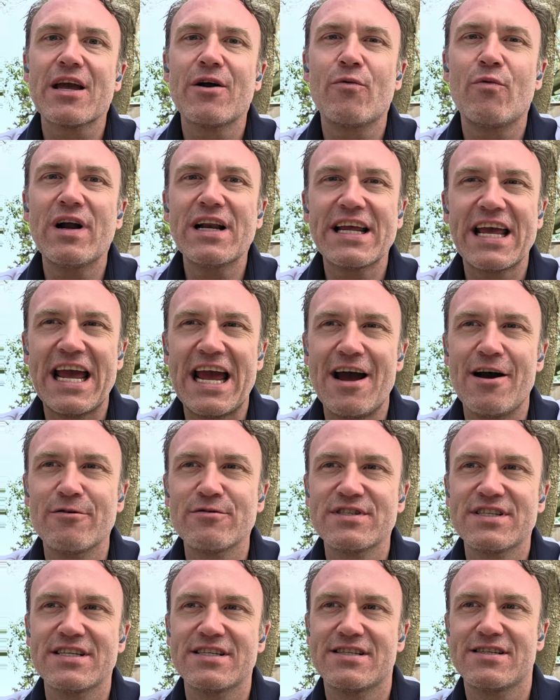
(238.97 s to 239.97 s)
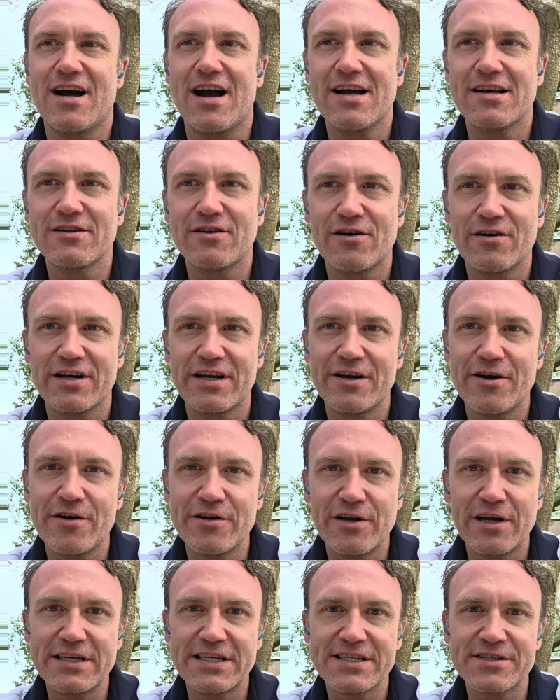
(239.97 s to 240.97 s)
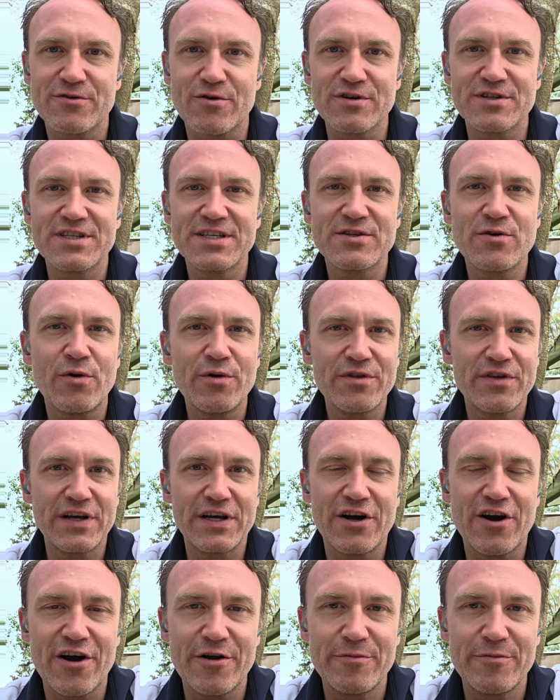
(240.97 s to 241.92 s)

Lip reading: what counts as dialogue in online discourse. This whole thing